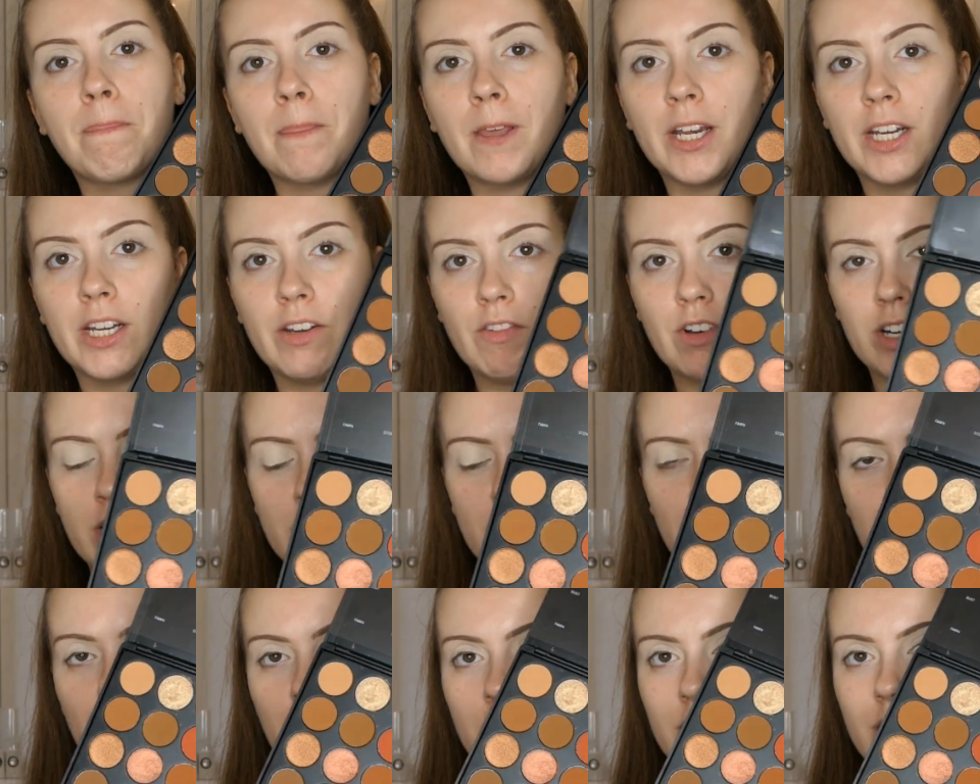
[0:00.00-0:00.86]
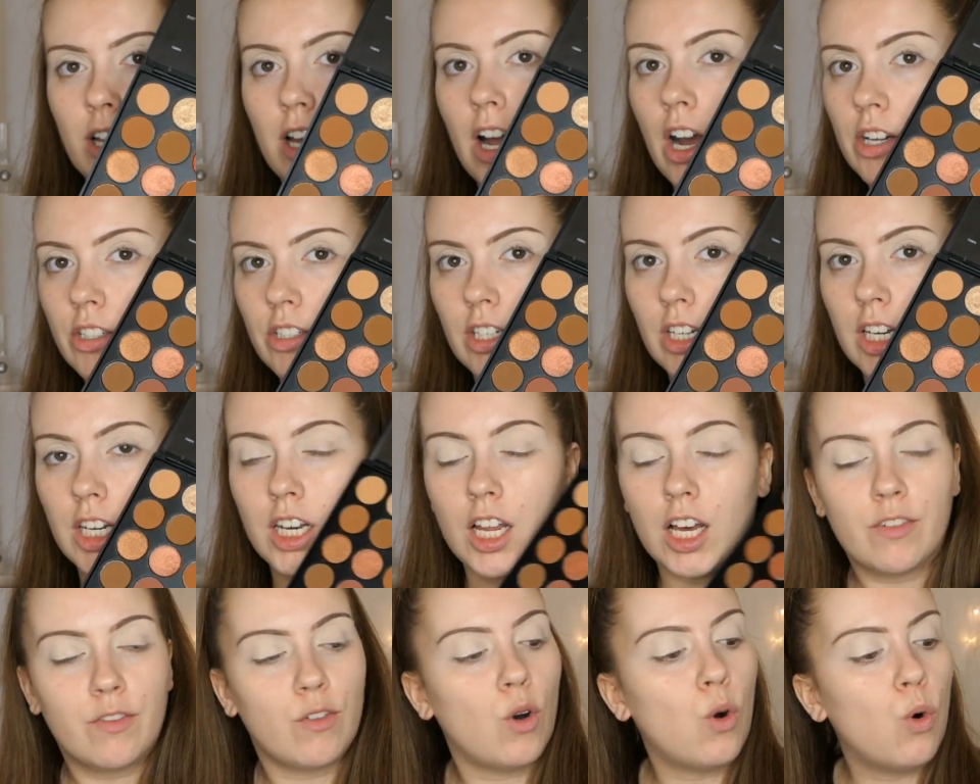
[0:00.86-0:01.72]
It really does. I just
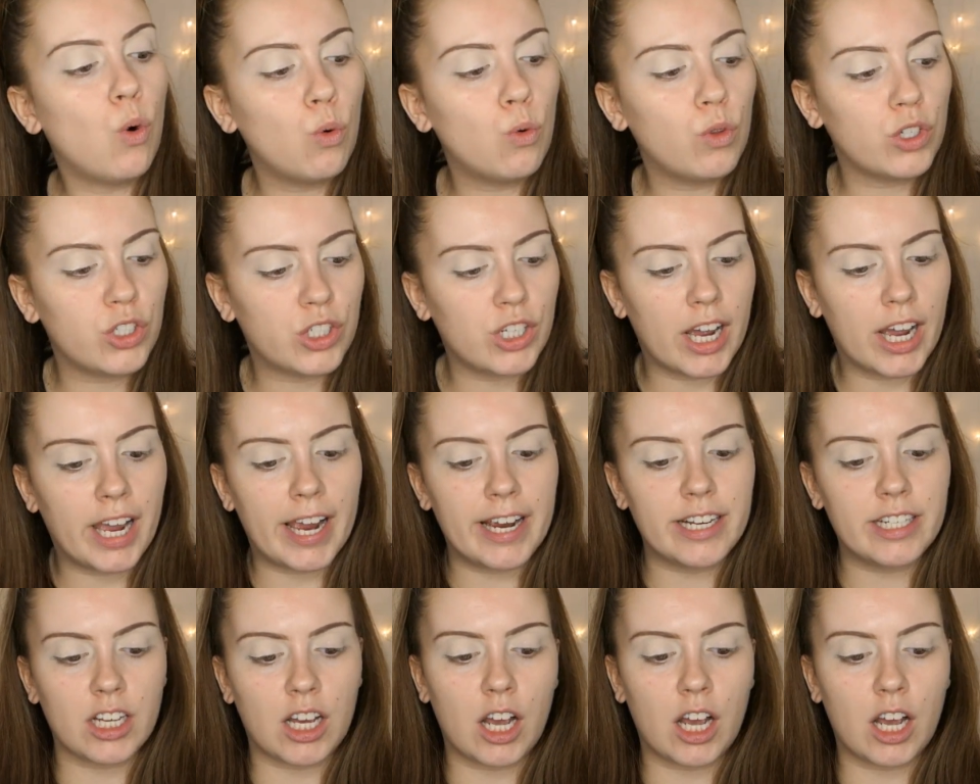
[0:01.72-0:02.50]
love all the shades.